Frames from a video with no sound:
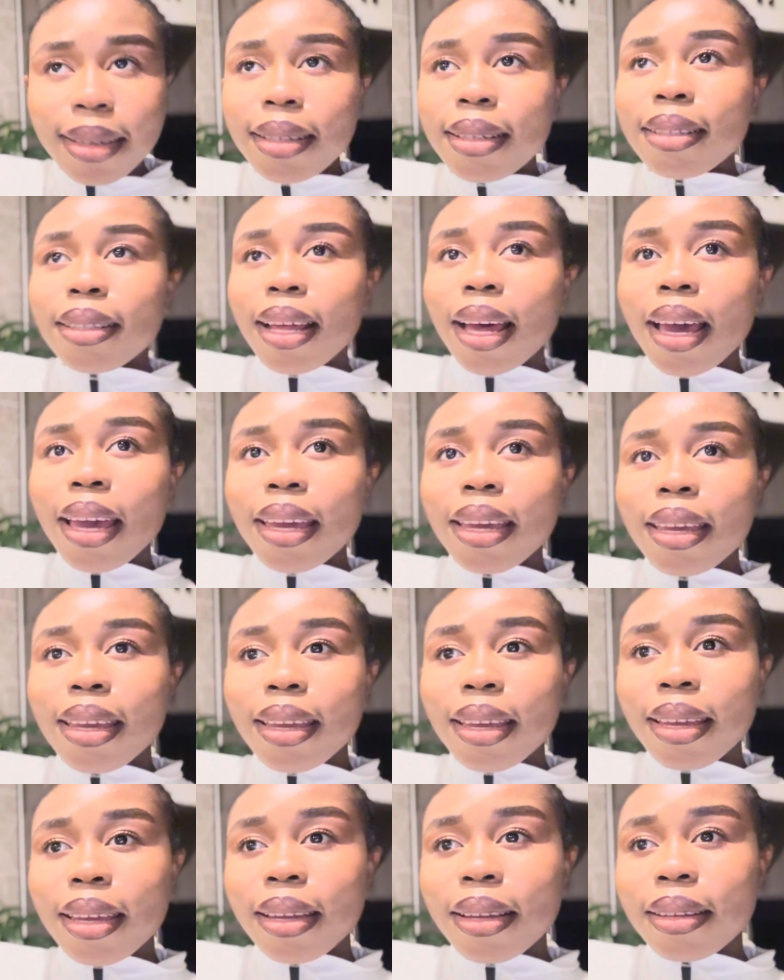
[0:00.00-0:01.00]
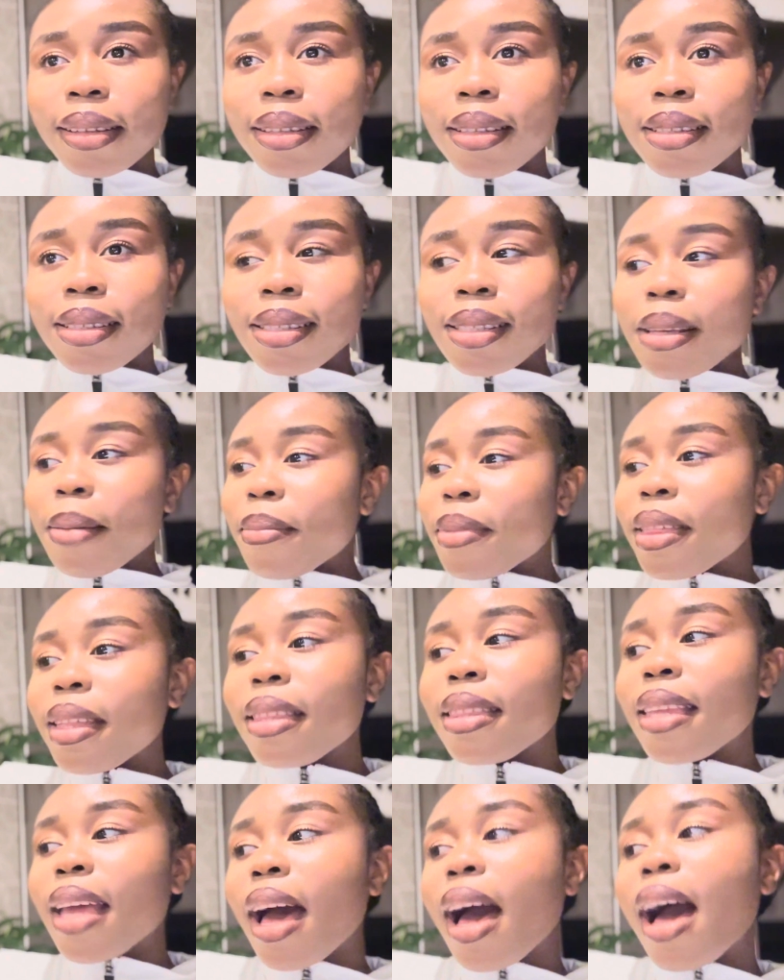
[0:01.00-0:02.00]
like
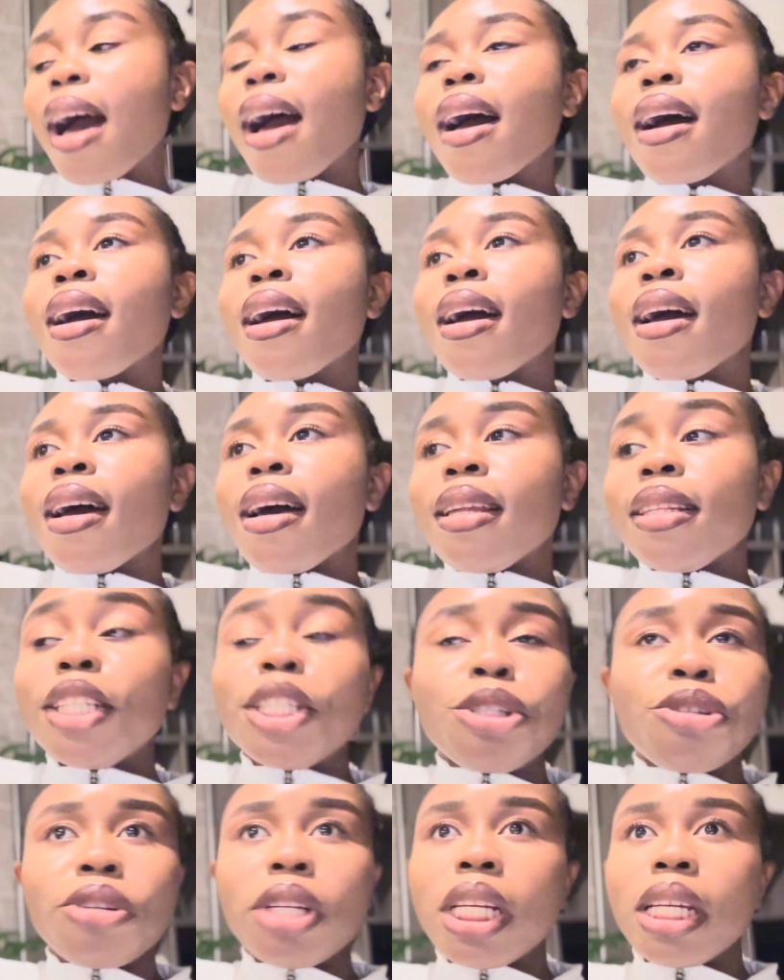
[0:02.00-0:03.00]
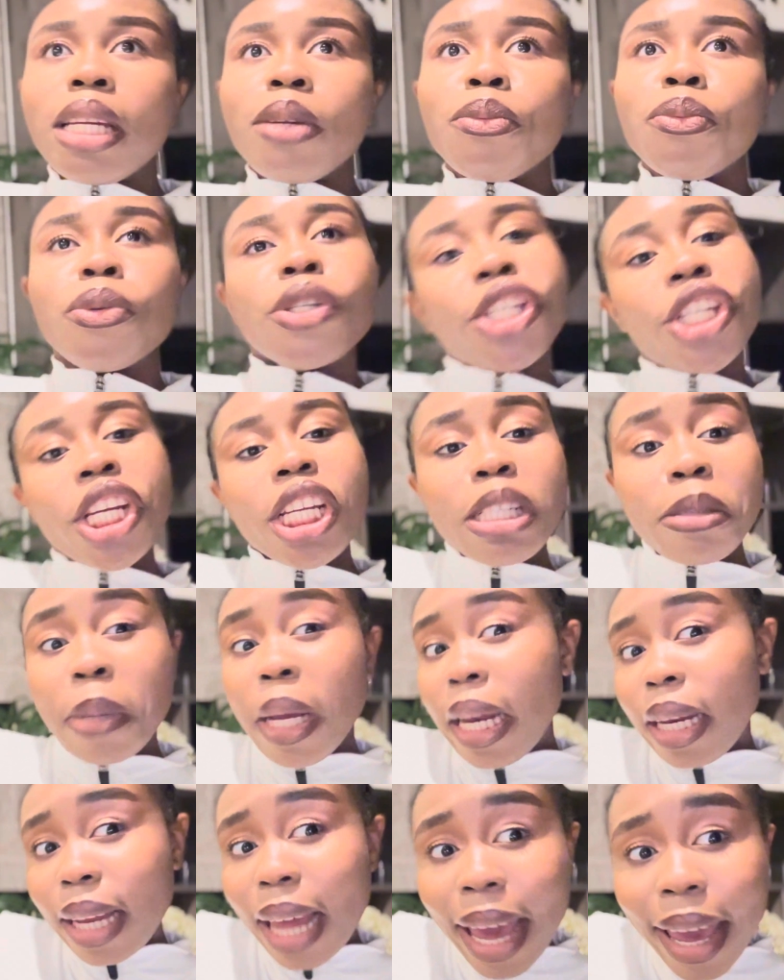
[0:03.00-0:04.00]
something that literally would change
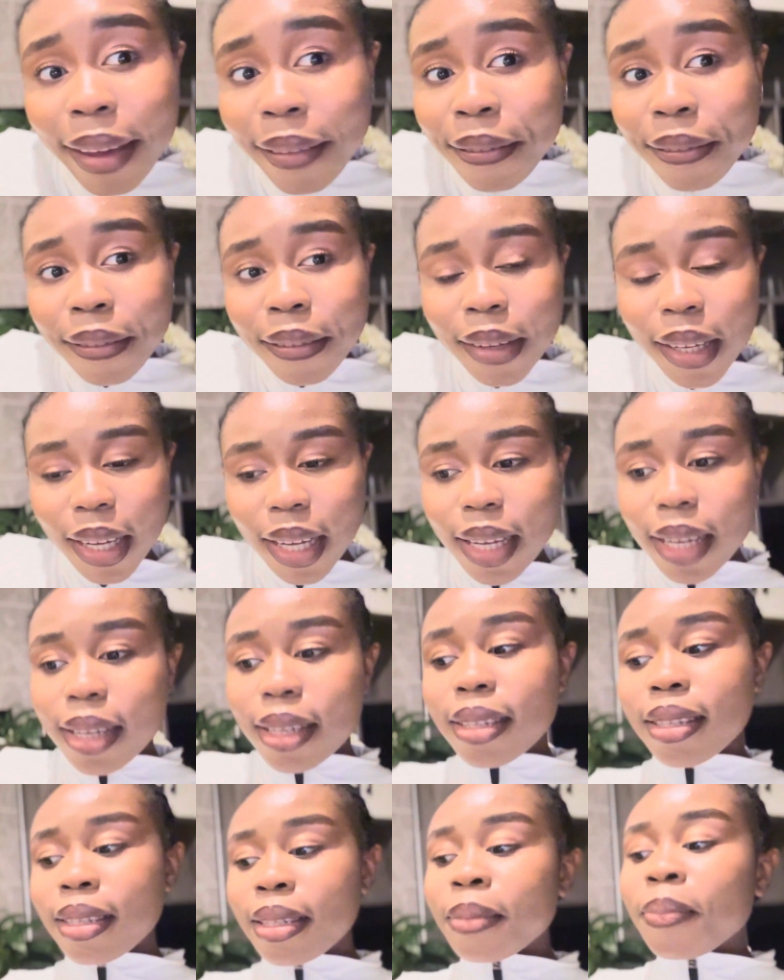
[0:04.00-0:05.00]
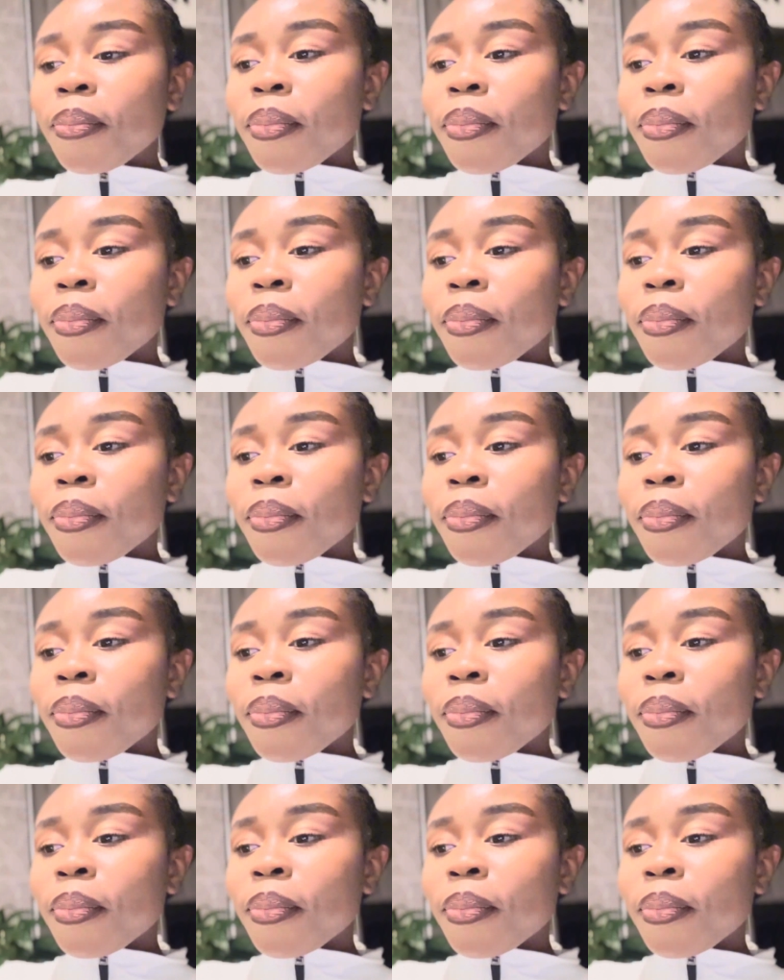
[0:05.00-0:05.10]
my life because